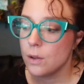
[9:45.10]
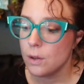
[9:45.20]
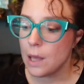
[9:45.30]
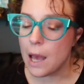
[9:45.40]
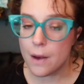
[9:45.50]

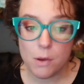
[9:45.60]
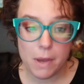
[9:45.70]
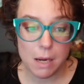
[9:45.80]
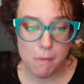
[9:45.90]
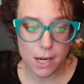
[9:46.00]
have you
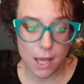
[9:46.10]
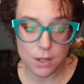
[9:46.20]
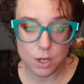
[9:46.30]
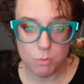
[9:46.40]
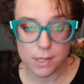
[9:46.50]
made money
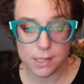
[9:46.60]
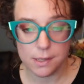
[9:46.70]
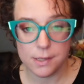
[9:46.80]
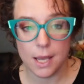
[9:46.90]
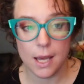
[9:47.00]
in your
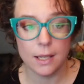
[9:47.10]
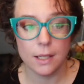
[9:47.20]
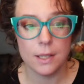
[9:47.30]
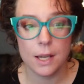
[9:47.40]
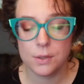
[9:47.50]
business yet?
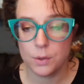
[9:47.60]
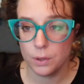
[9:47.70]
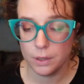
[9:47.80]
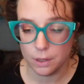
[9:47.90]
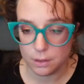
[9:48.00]
Yes
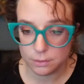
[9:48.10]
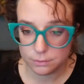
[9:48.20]
or no?